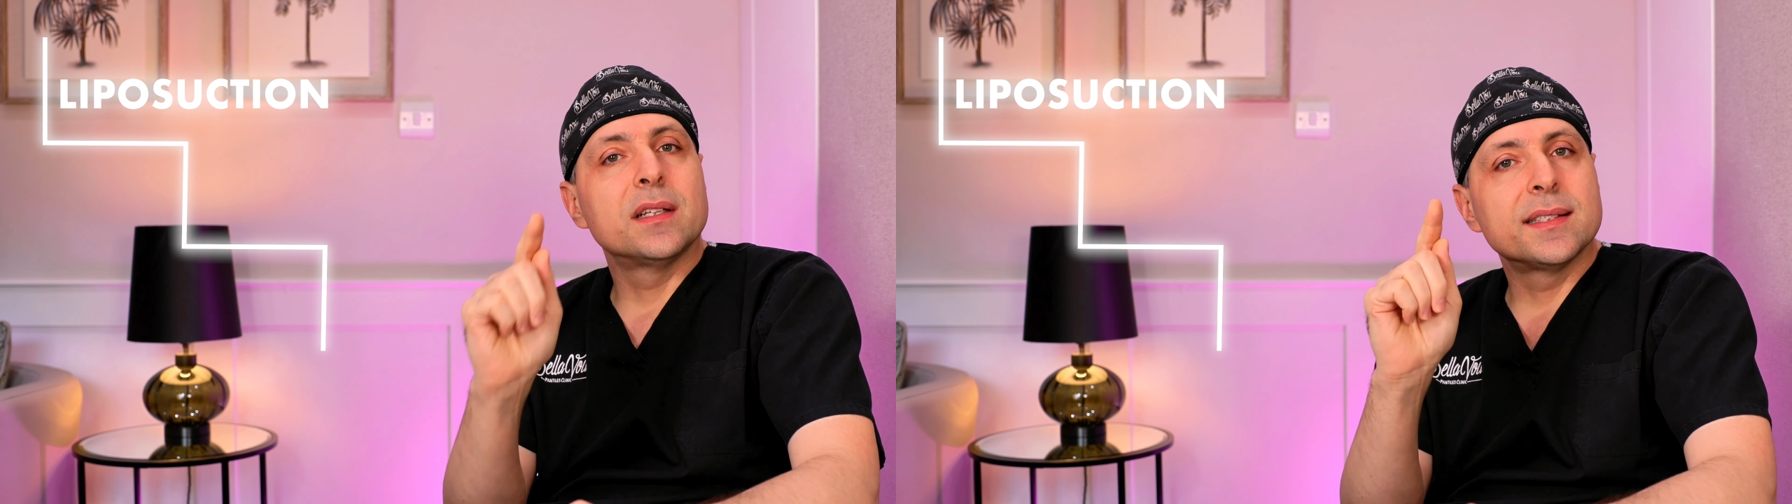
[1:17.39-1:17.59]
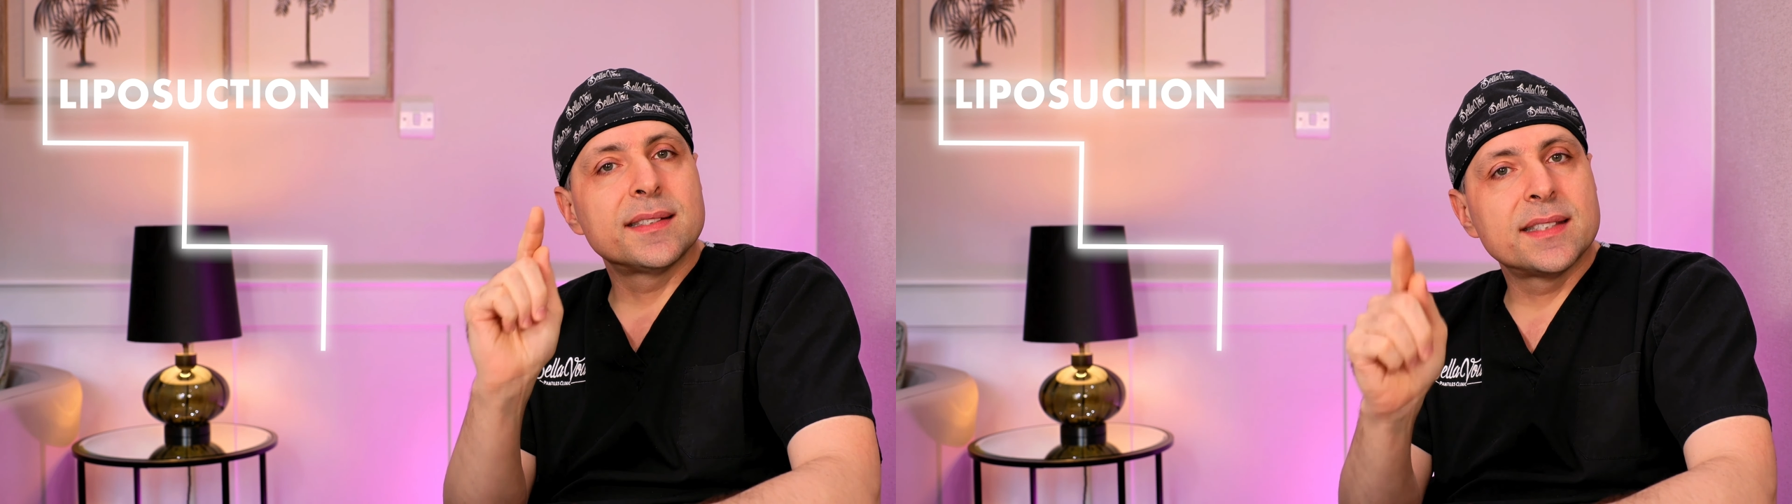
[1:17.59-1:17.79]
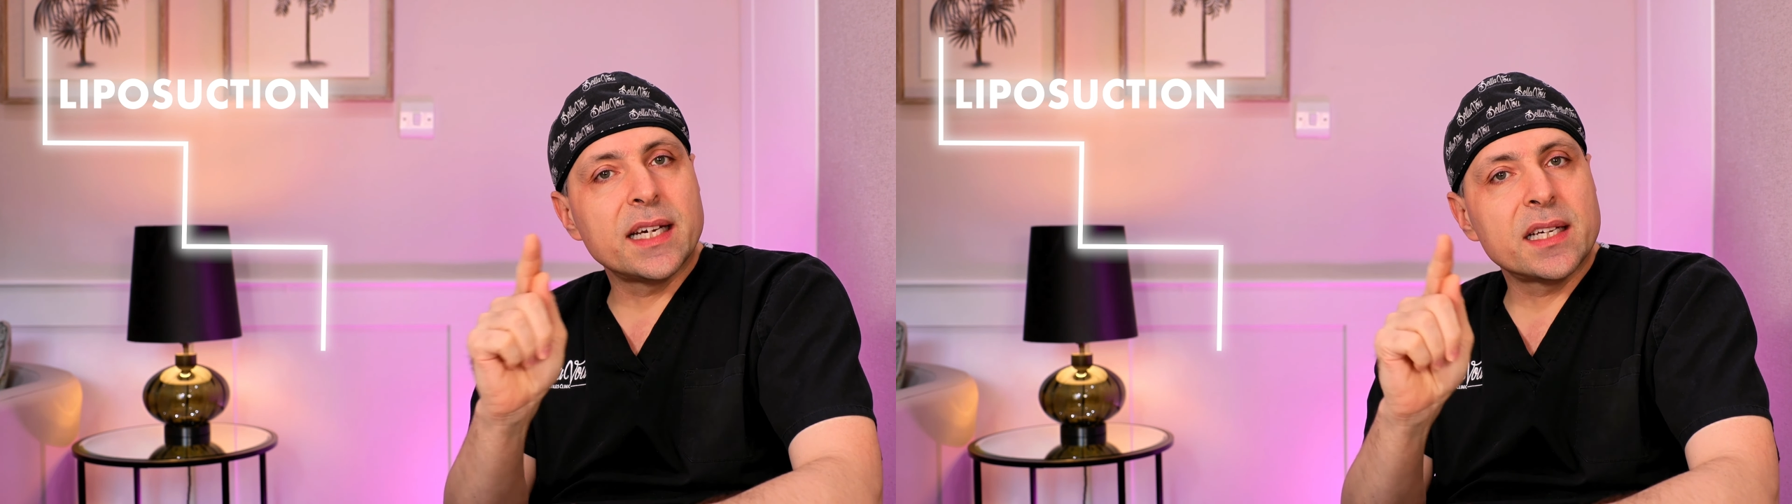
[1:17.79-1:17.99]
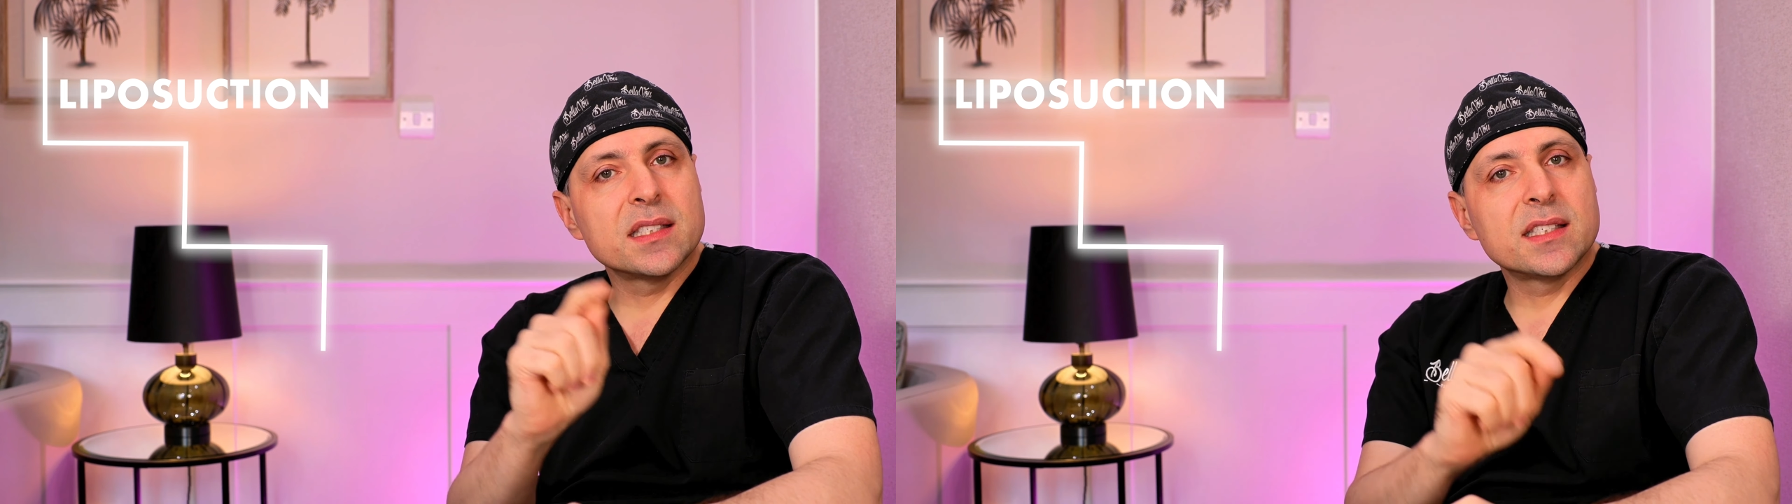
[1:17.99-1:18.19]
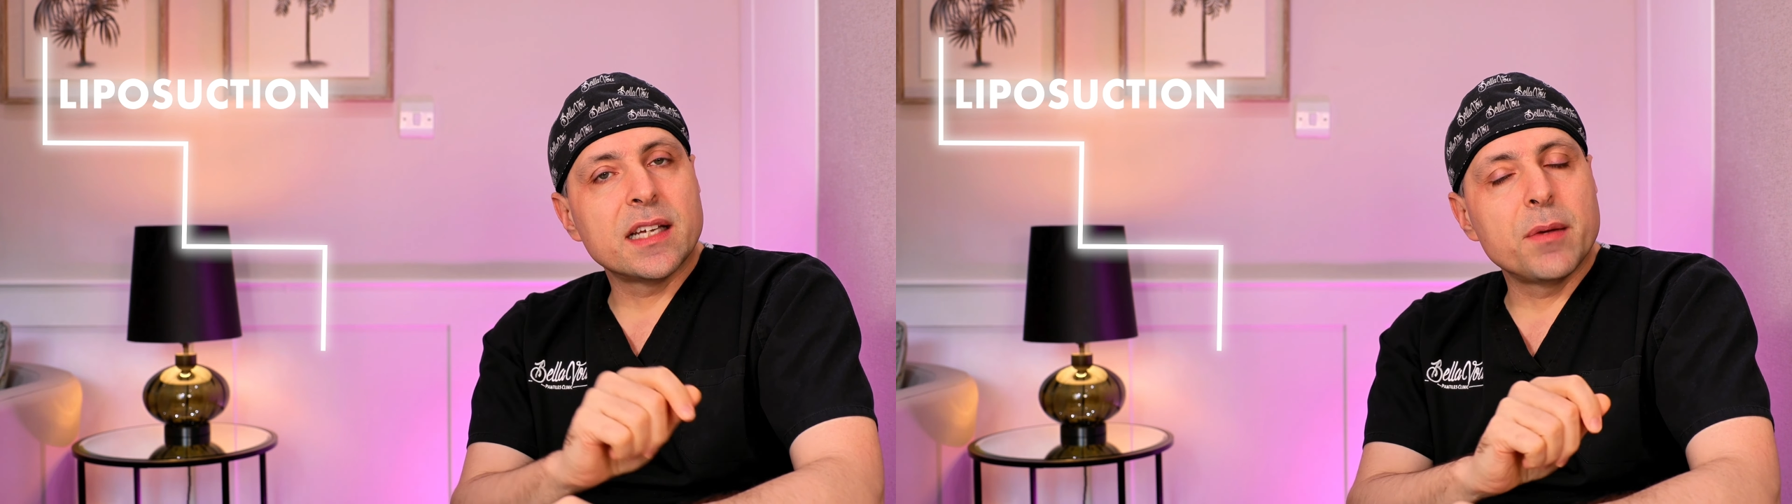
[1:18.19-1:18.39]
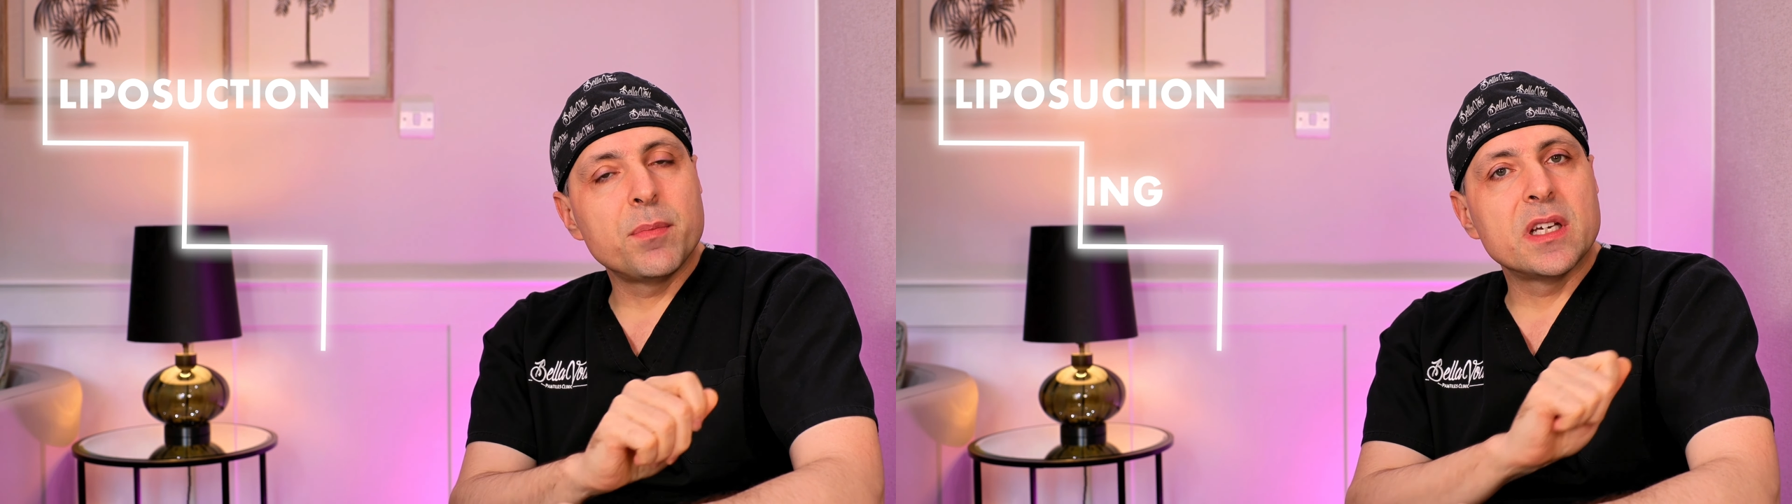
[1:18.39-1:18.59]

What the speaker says: The second step